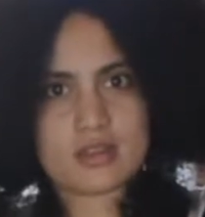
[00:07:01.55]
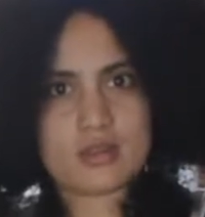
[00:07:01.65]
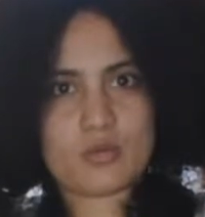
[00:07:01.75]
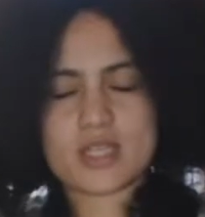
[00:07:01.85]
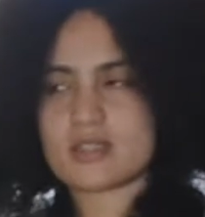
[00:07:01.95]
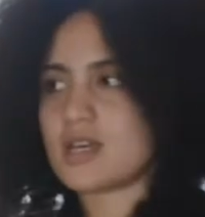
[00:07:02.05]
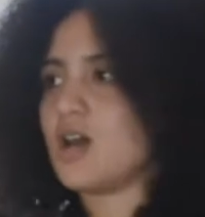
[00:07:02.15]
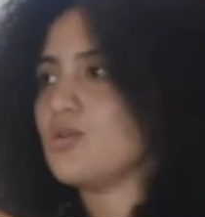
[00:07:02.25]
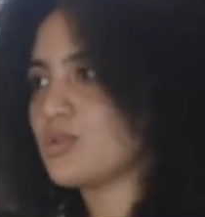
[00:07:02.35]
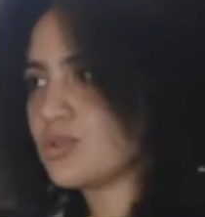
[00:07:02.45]
the
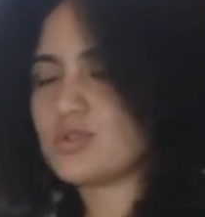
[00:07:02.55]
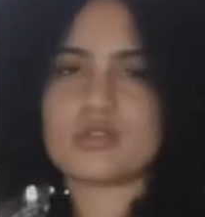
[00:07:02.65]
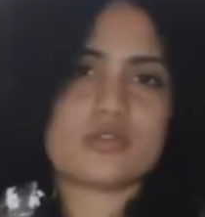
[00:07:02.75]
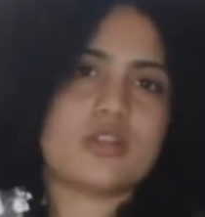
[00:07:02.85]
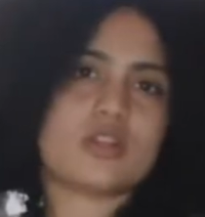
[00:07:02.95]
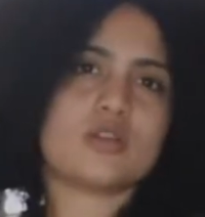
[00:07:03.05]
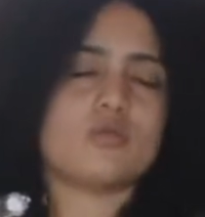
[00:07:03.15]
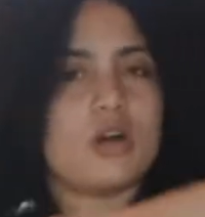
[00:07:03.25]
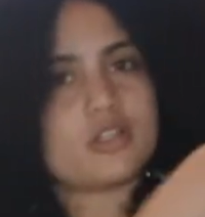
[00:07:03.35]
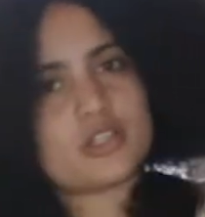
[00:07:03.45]
waistcoat, the
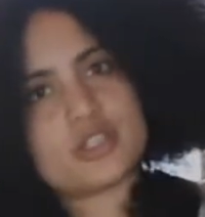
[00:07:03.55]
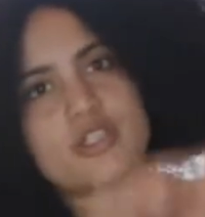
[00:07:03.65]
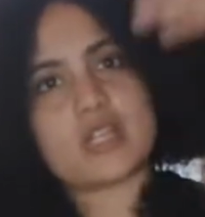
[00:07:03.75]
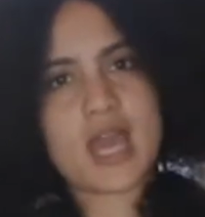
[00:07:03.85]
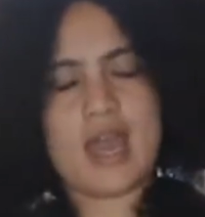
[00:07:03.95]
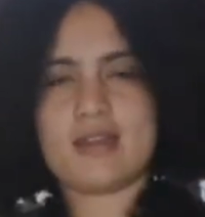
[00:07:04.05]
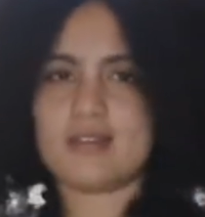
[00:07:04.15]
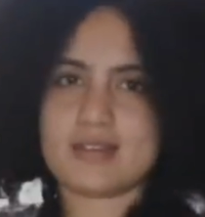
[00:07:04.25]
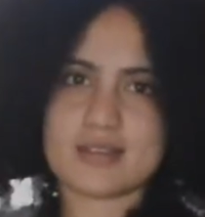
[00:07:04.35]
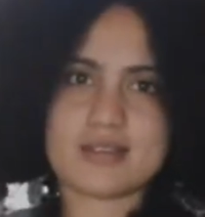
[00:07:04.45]
watch, the
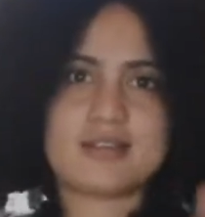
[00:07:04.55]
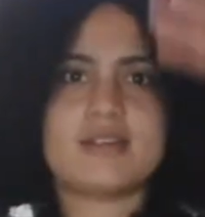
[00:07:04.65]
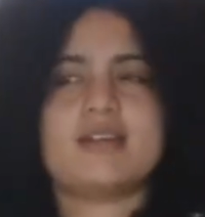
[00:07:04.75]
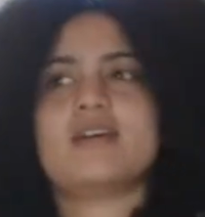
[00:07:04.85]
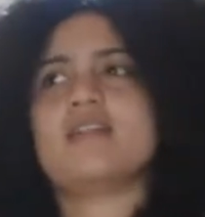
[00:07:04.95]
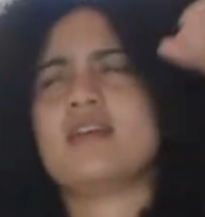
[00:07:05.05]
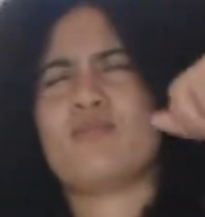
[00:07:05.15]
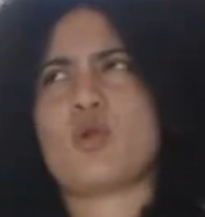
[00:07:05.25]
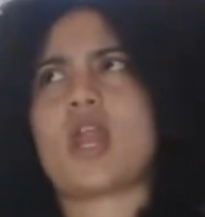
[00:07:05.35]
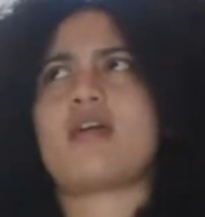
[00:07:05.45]
hat, the
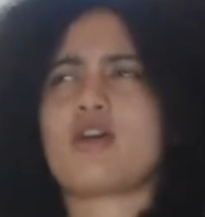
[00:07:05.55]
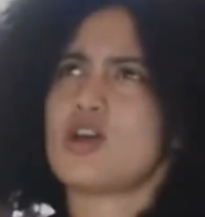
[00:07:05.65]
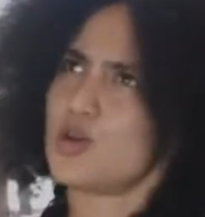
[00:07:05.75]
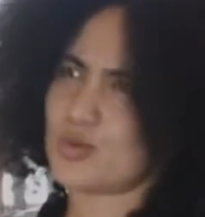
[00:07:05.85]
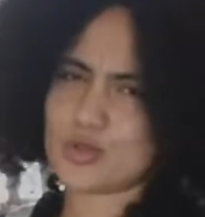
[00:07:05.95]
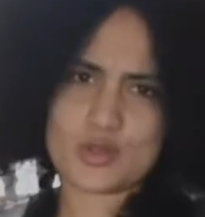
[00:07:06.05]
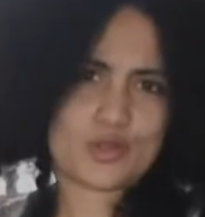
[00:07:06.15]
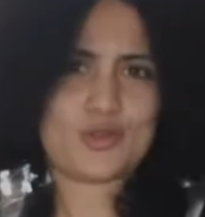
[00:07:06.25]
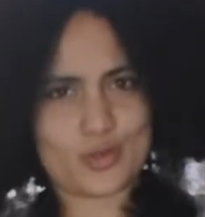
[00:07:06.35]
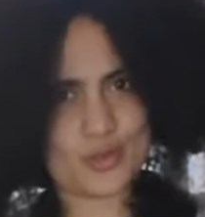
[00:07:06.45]
umbrella, the coat,
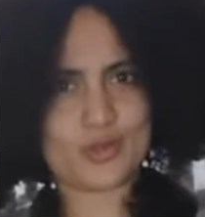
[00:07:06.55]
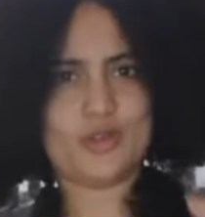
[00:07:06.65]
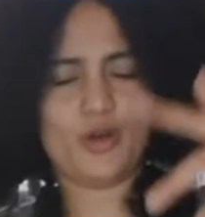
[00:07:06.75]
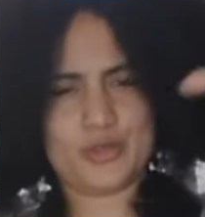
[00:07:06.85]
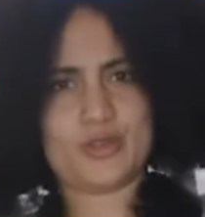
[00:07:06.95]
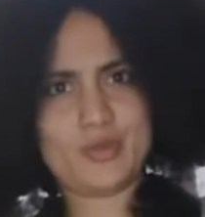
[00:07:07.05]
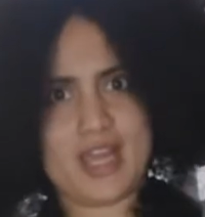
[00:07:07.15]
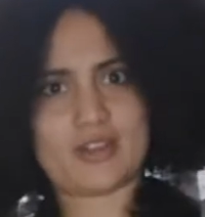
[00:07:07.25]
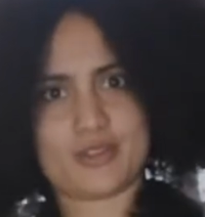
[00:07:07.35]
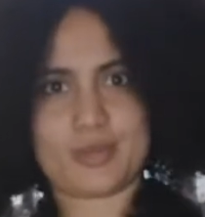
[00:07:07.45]
so
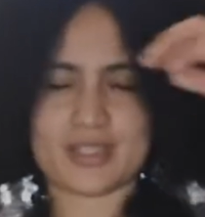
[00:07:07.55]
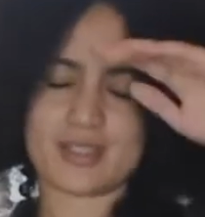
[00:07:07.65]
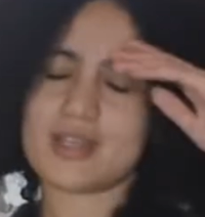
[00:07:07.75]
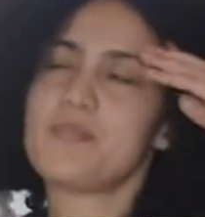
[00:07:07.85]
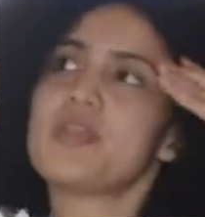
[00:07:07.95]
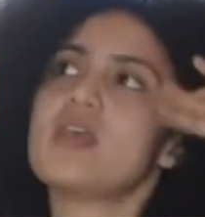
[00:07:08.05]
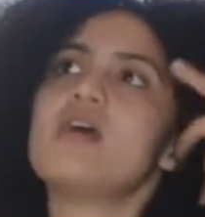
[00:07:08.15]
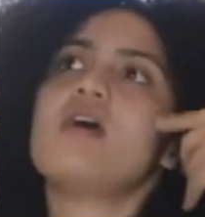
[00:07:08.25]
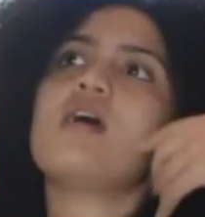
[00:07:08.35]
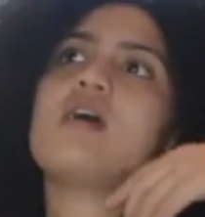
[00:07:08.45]
many extra pieces.
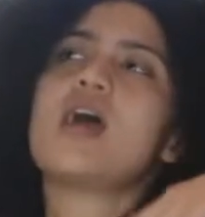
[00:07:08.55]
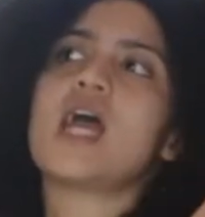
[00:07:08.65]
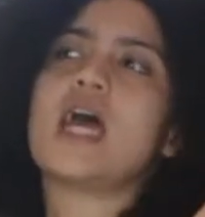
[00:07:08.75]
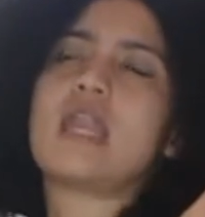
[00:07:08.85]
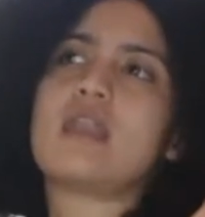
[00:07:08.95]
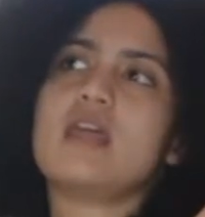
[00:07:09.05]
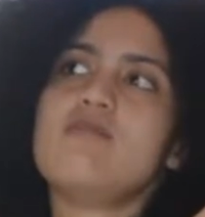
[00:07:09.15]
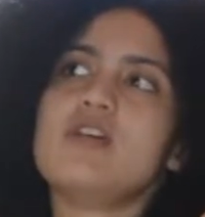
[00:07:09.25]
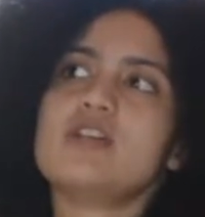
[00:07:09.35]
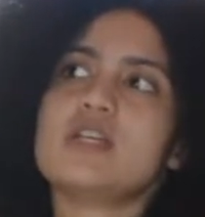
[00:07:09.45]
And
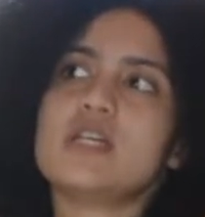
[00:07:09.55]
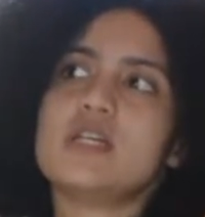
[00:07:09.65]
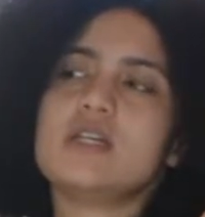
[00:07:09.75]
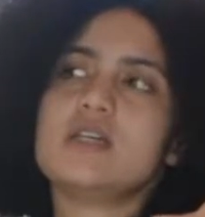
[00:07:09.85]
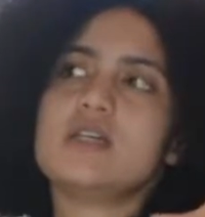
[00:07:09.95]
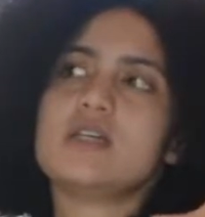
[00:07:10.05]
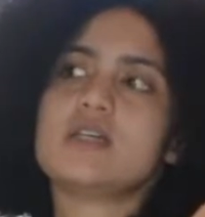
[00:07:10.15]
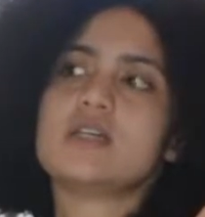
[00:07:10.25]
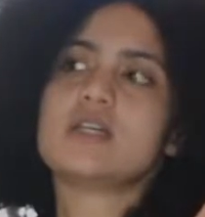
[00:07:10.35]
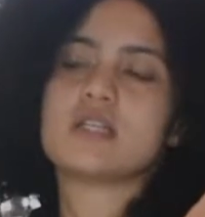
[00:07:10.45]
eventually,
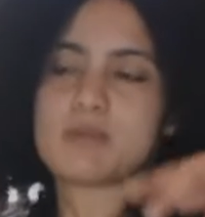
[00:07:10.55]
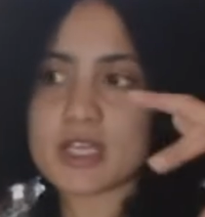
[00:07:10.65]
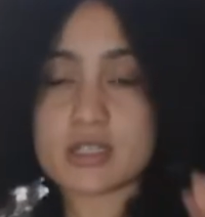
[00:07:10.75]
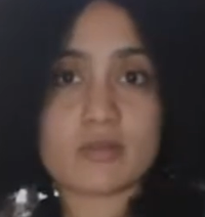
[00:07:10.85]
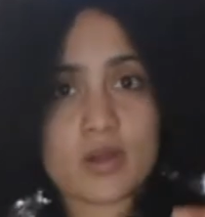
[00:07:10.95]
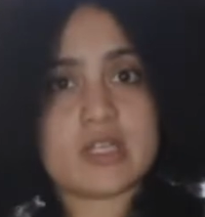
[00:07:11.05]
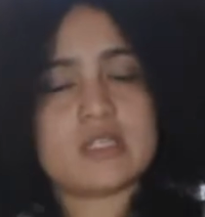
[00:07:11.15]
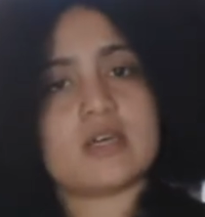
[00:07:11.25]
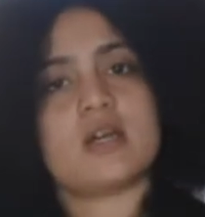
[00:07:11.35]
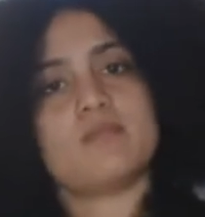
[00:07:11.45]
especially around this
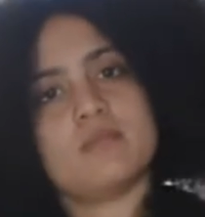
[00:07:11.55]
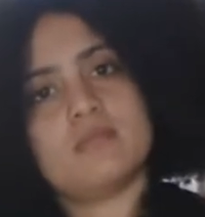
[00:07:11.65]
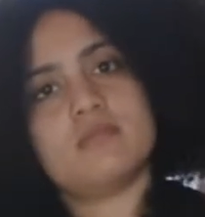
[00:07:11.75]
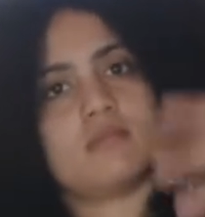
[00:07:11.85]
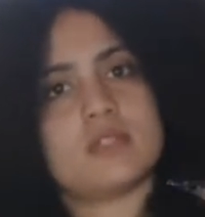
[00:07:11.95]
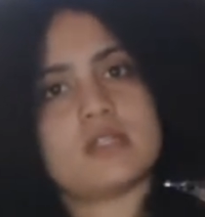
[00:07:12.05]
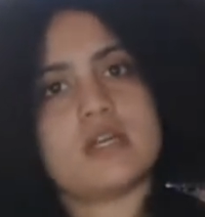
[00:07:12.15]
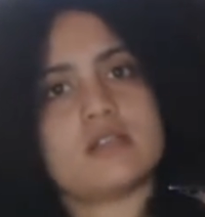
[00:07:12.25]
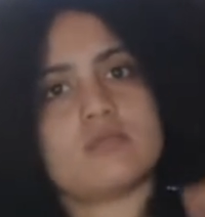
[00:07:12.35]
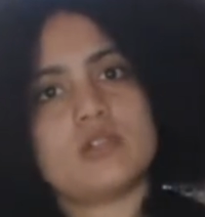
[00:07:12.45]
time,
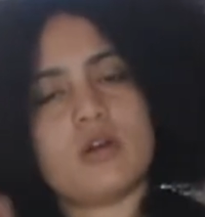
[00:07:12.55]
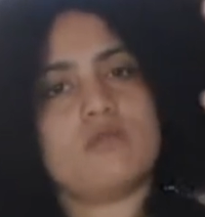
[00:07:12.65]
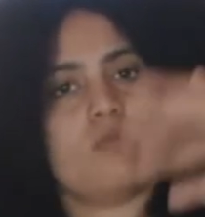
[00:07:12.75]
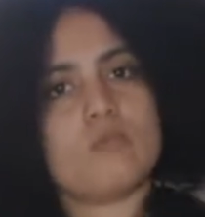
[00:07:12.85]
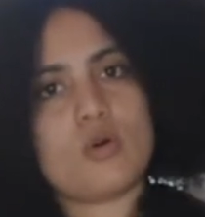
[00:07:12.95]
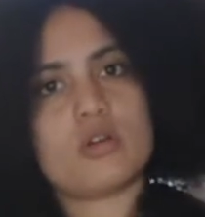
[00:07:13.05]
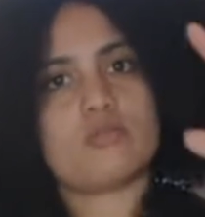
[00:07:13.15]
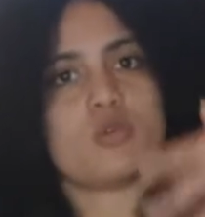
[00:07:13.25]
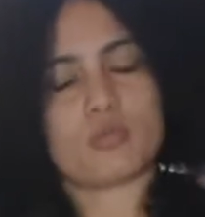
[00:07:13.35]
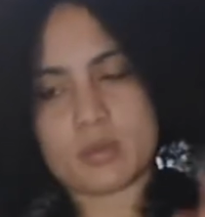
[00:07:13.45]
layers, more and
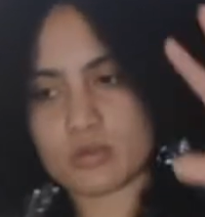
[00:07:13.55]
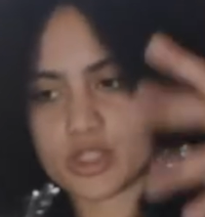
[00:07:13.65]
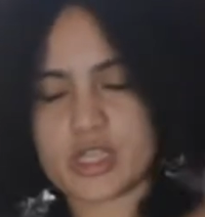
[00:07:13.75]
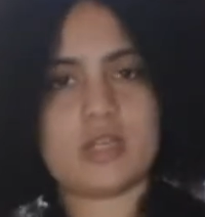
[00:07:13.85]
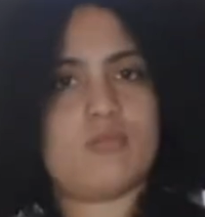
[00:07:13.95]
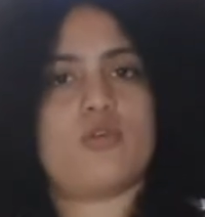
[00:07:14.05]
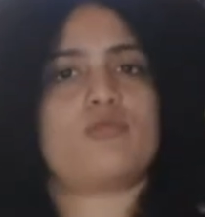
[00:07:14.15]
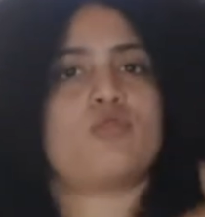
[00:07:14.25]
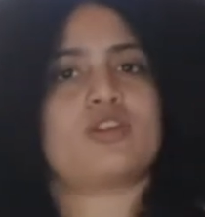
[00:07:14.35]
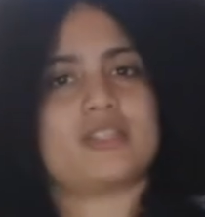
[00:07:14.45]
more people shedding more
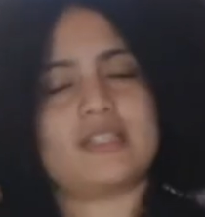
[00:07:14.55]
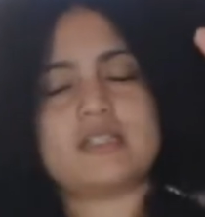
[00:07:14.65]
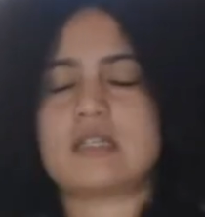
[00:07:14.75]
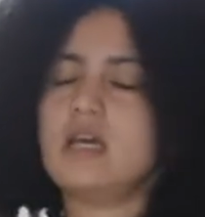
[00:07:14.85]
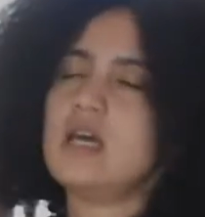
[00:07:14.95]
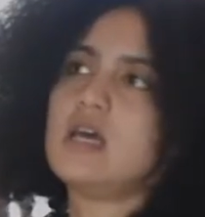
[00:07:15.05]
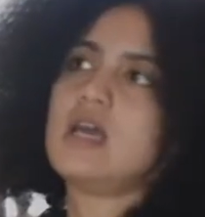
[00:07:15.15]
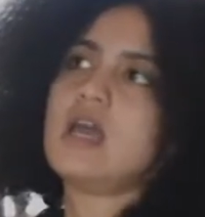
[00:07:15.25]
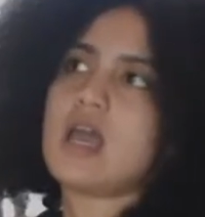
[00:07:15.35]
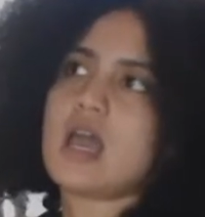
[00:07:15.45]
and more of these layers.
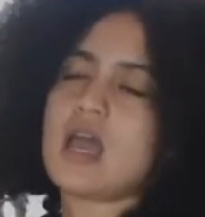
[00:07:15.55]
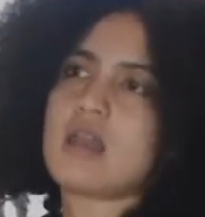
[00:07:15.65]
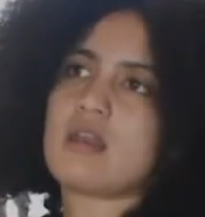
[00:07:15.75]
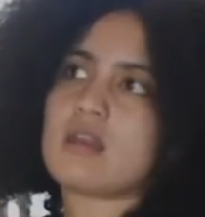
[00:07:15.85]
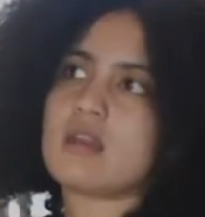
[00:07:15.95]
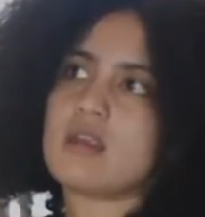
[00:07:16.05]
And